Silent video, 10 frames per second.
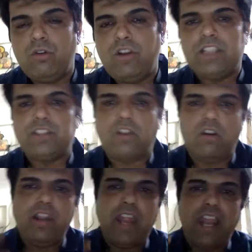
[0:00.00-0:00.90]
own
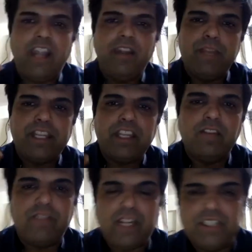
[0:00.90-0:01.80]
restaurant and
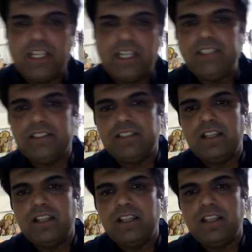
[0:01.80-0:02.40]
making a franchise,